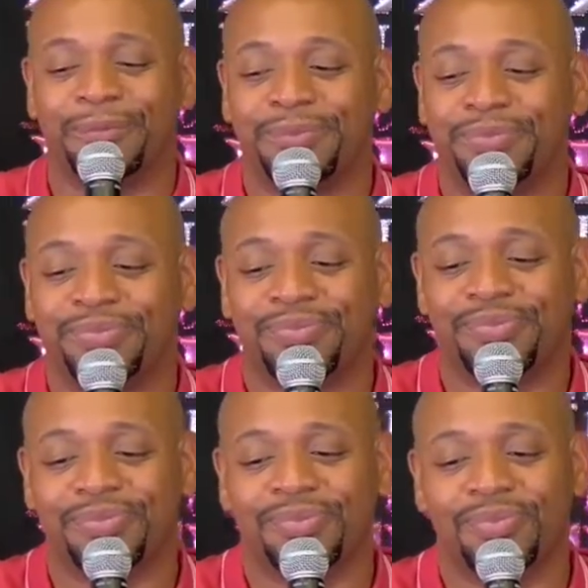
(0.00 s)

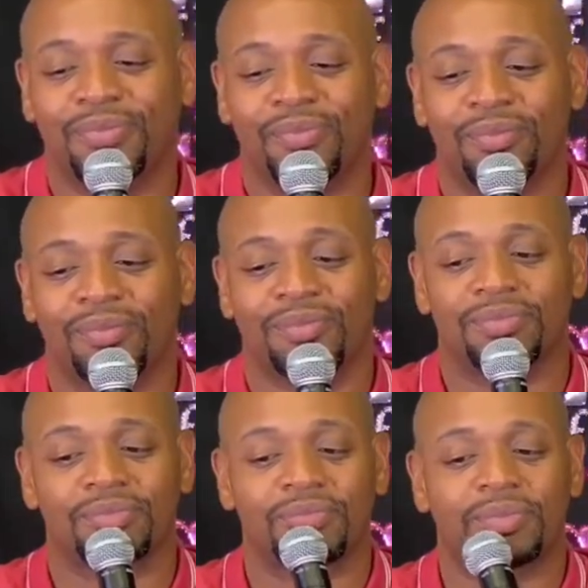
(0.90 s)

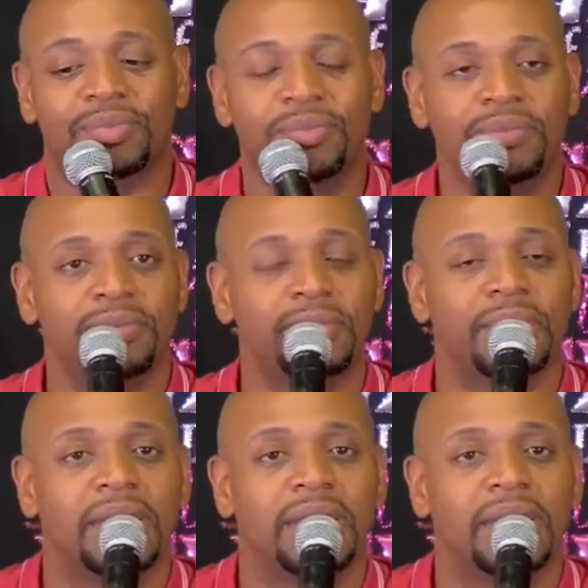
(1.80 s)
No one is speaking in this clip.